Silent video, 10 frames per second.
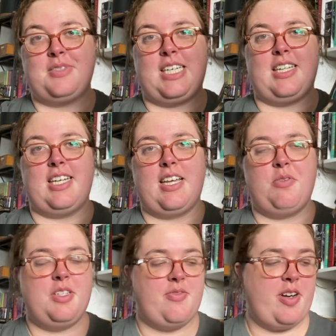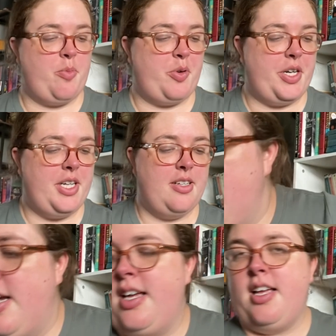I like that one. It's very pretty.
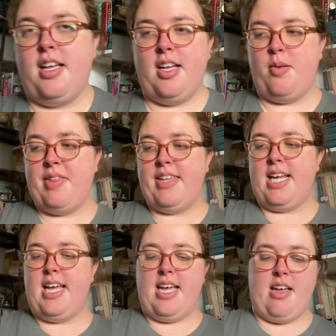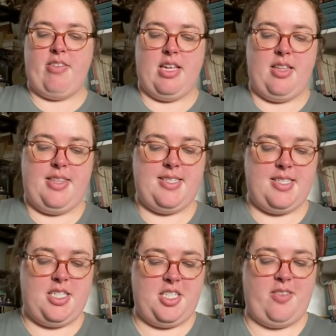And then I have this
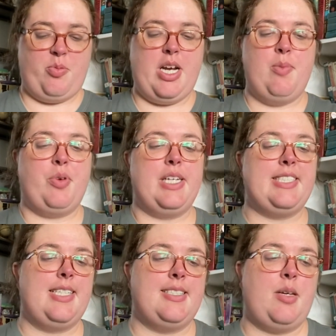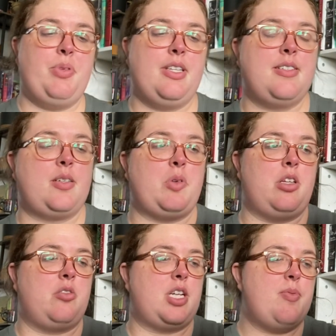edition of Pride and Prejudice. I picked this up a
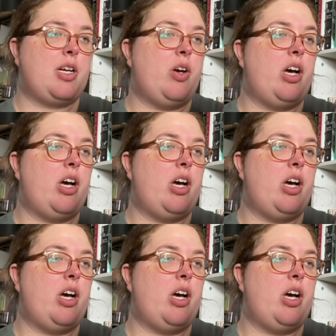long time ago at